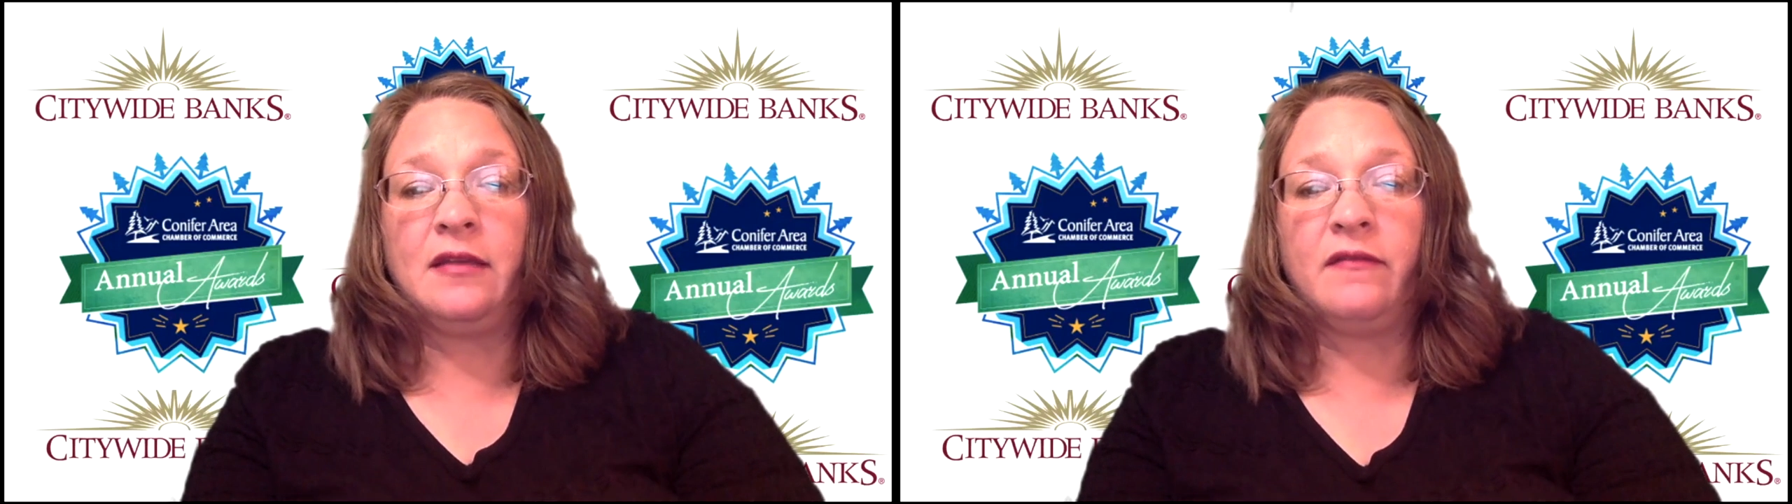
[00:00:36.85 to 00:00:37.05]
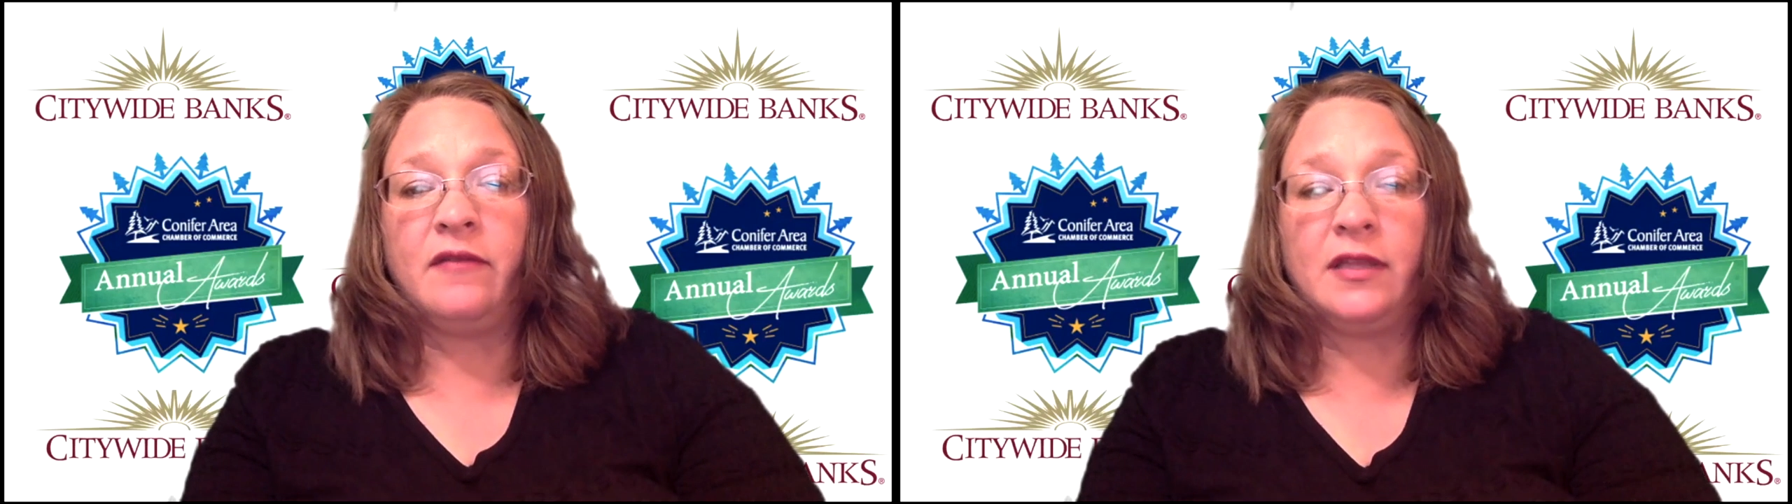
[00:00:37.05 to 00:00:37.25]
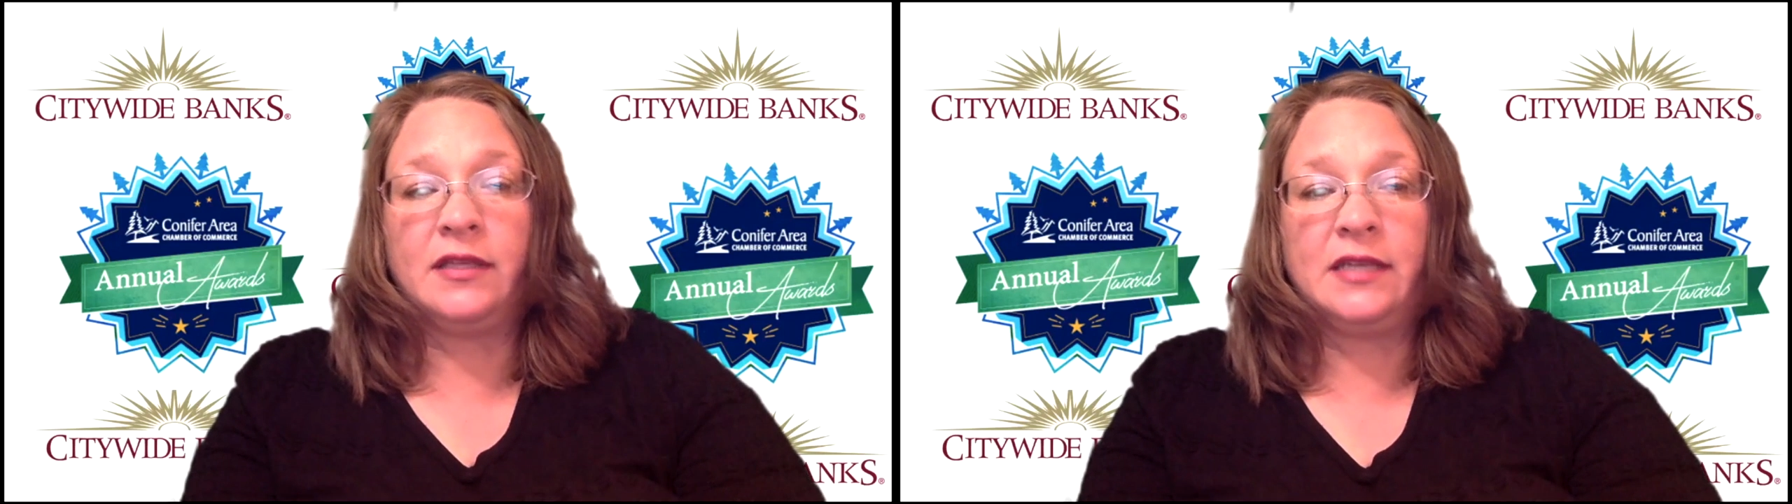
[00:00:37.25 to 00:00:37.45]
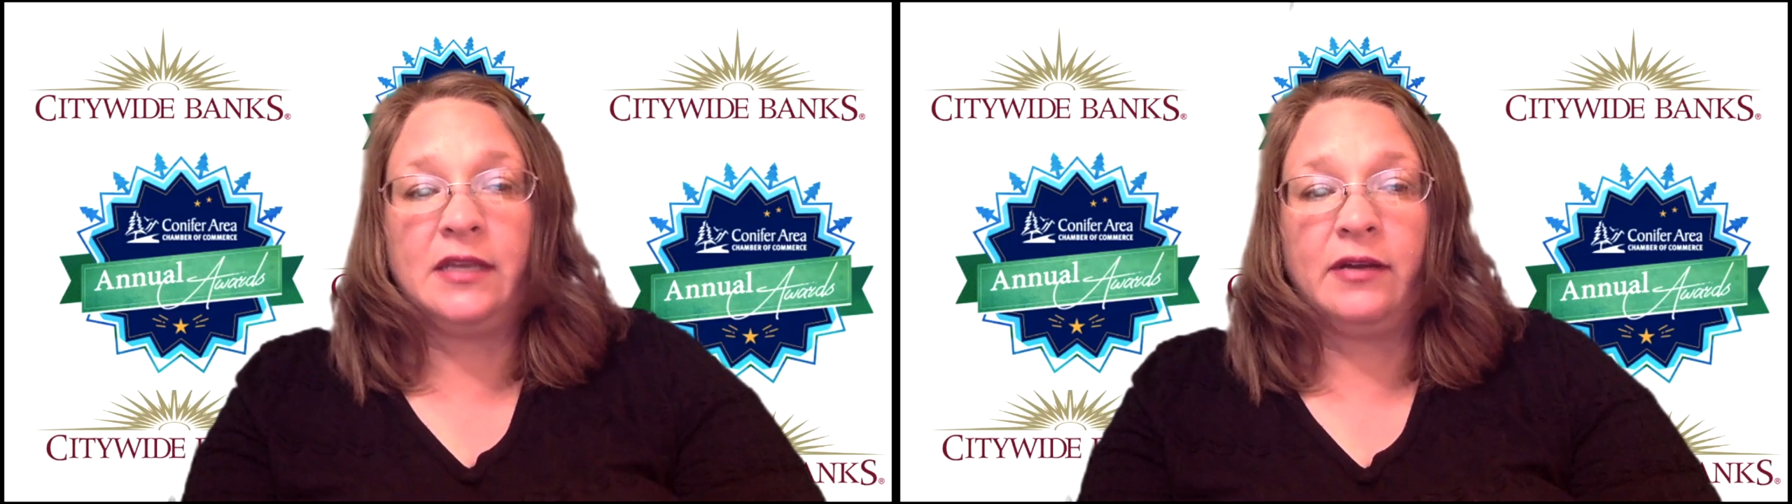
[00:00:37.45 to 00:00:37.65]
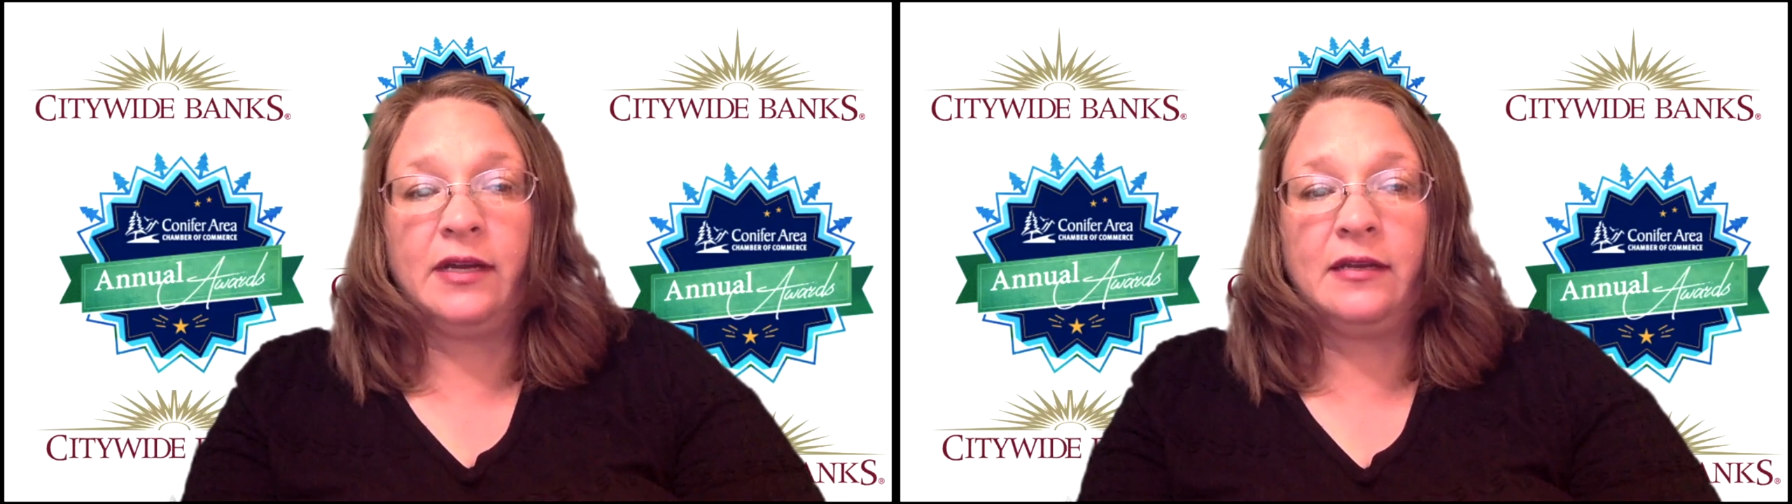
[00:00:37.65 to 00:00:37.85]

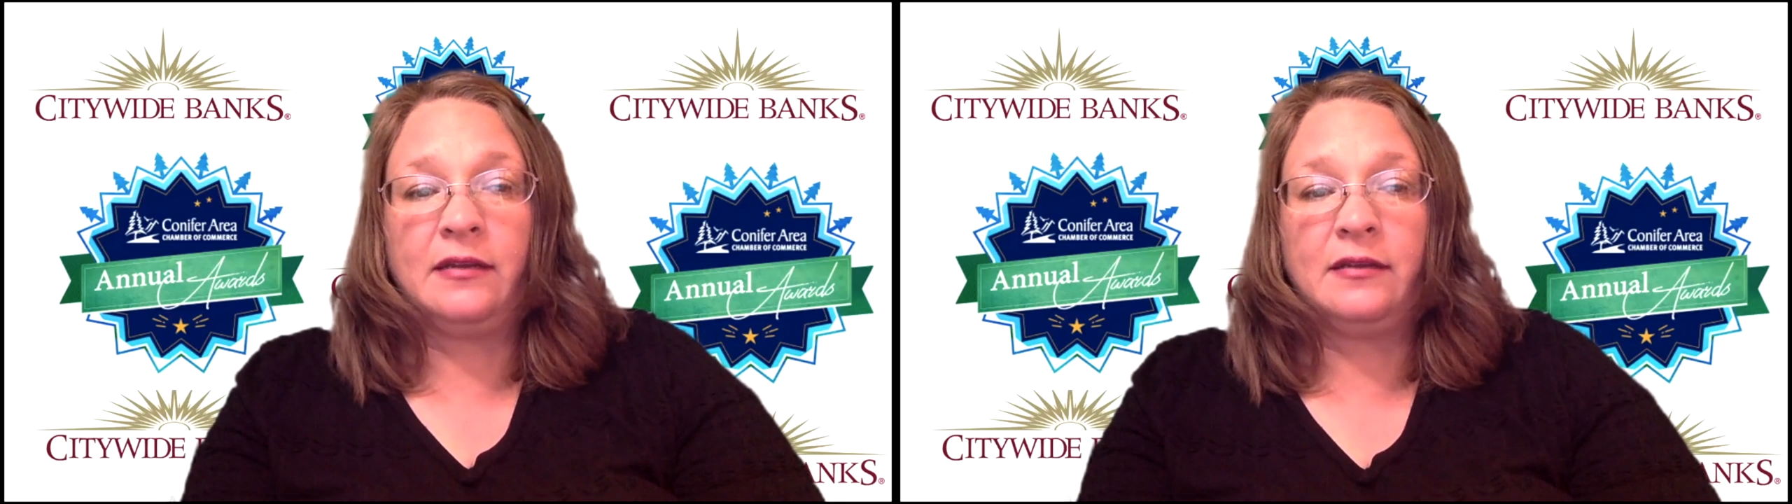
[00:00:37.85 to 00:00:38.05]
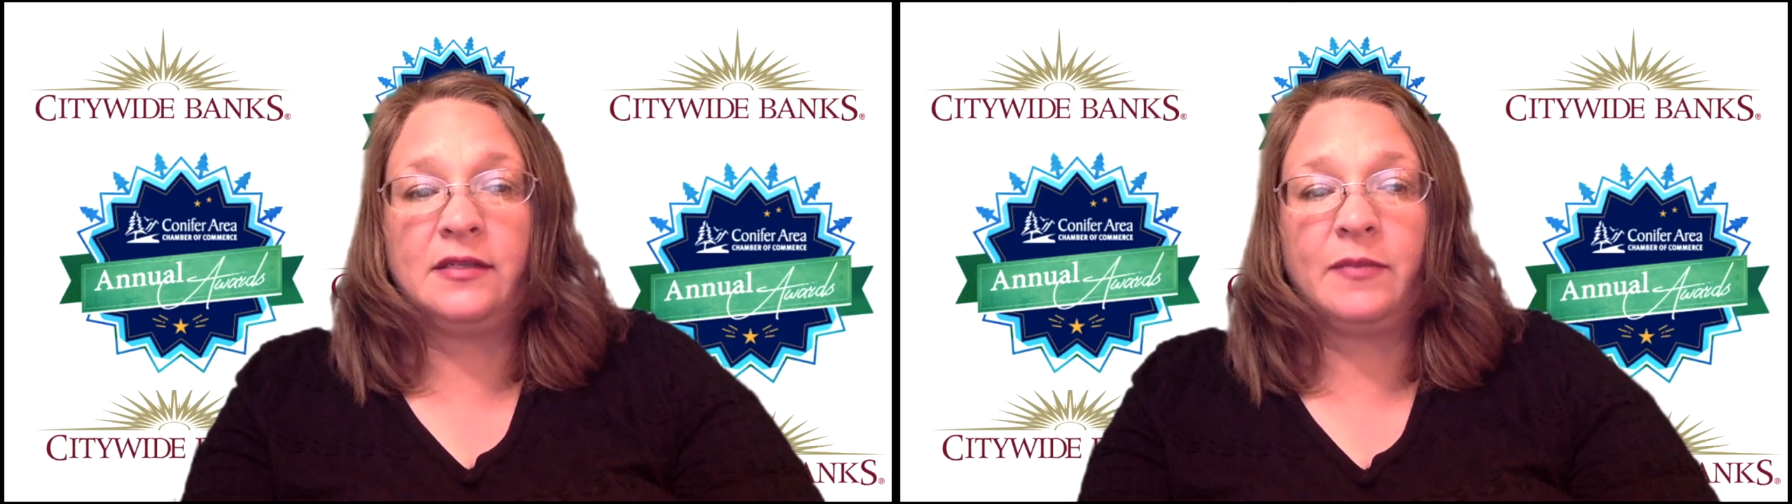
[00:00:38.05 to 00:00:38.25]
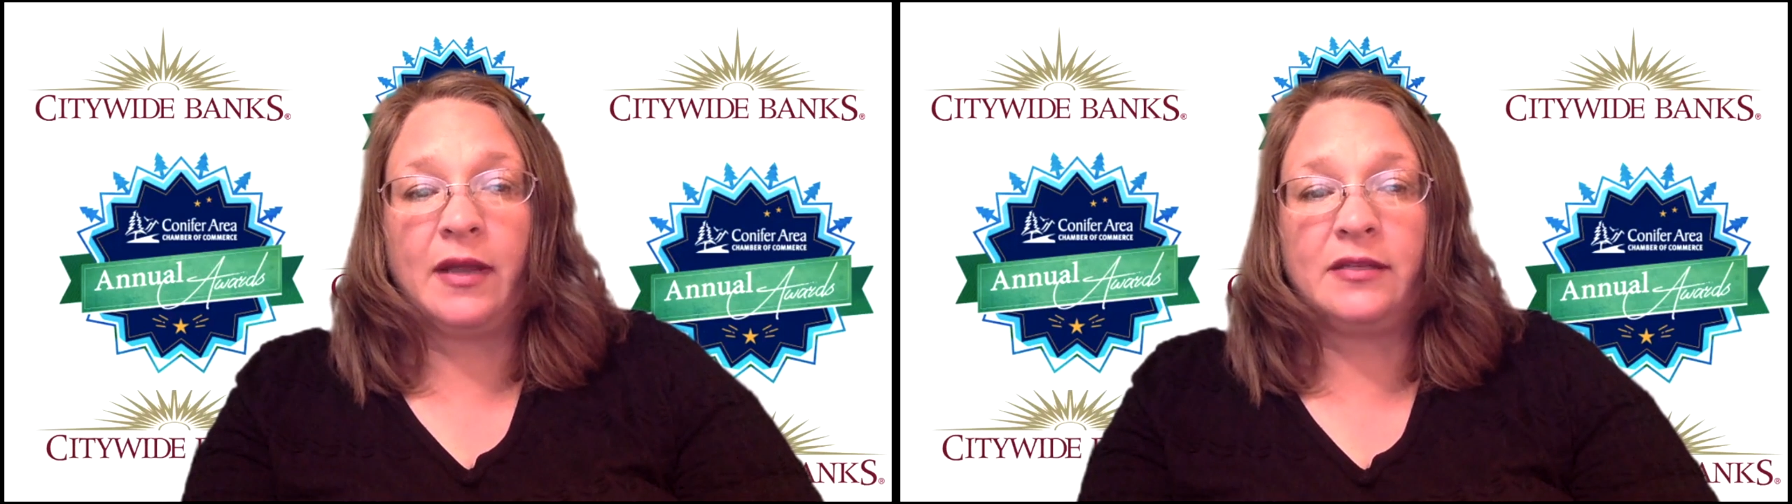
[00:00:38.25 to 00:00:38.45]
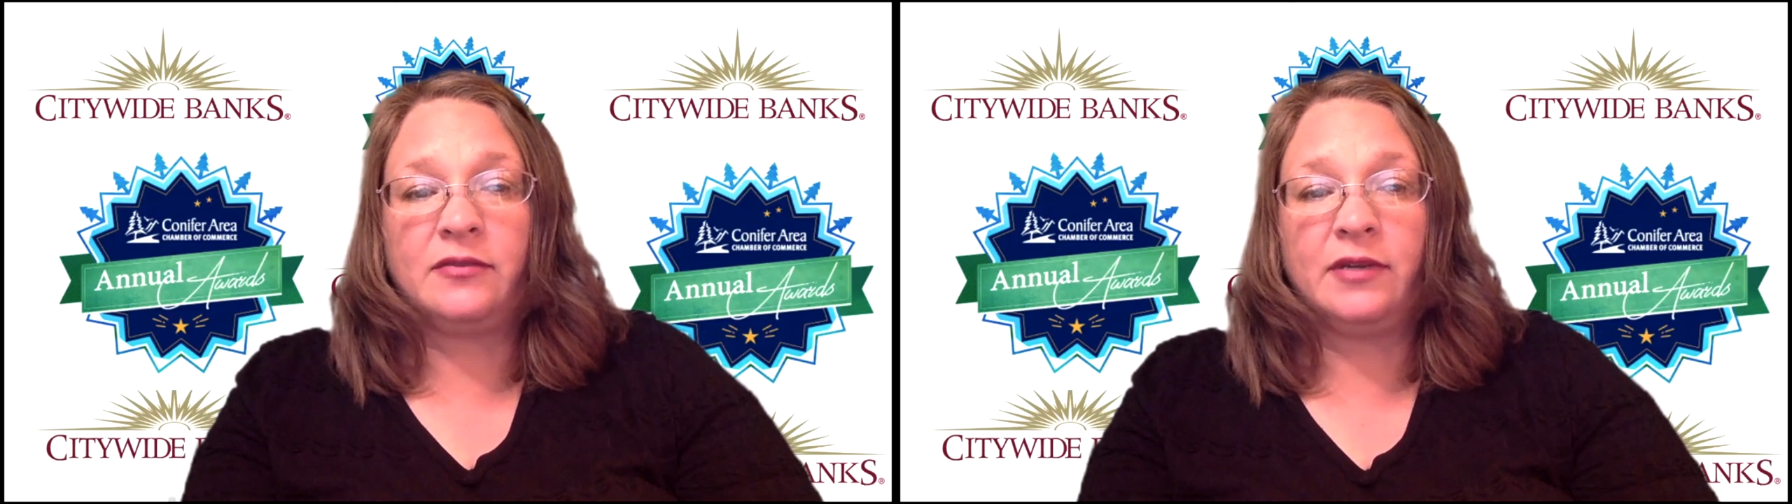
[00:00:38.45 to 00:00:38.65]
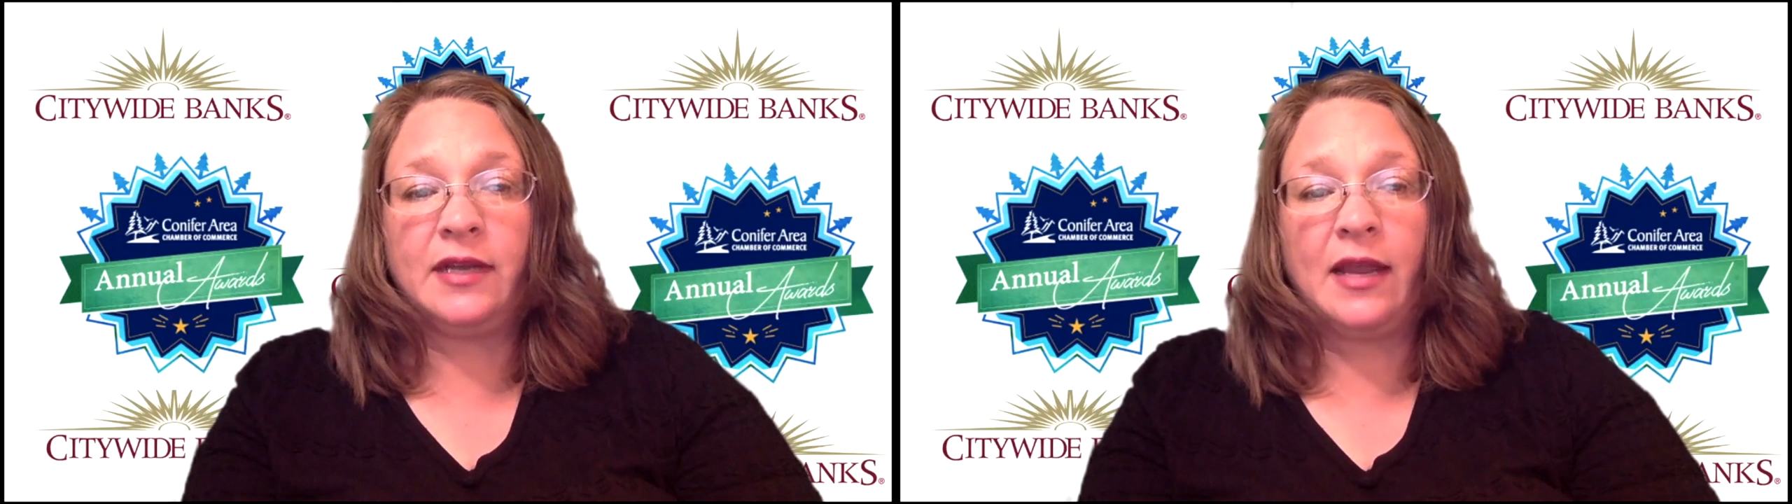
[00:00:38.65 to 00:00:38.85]
volunteering,
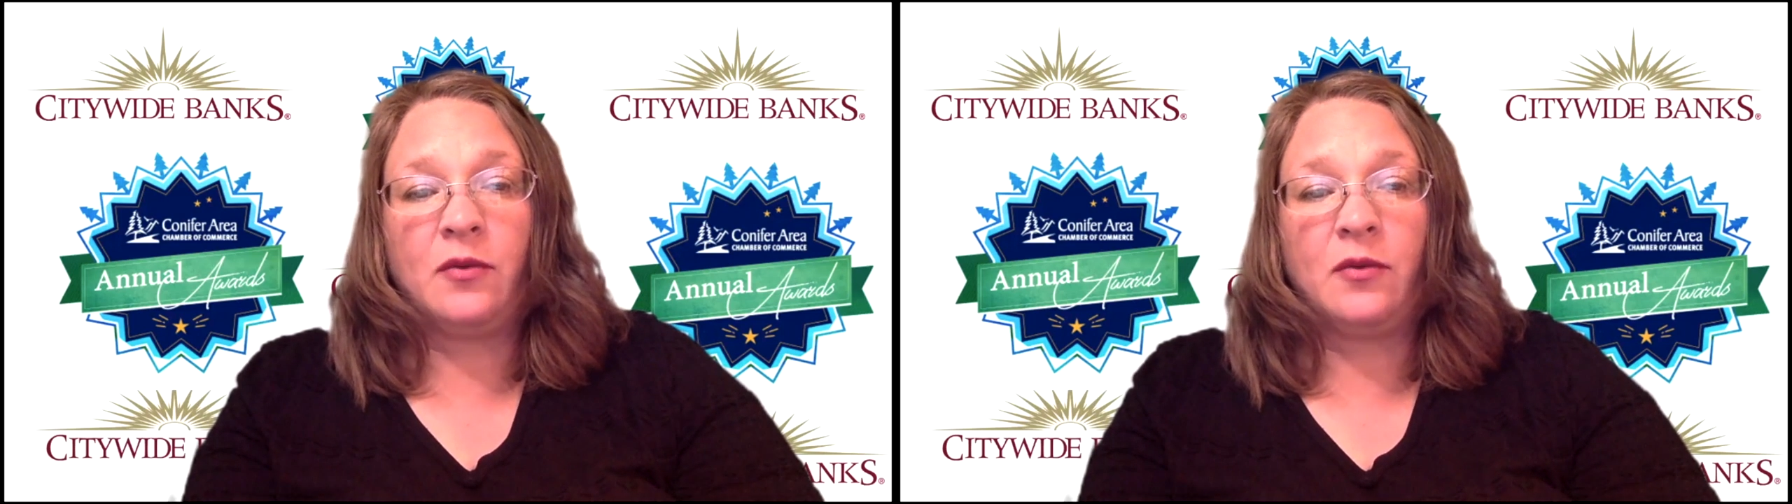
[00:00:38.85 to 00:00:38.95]
sponsoring,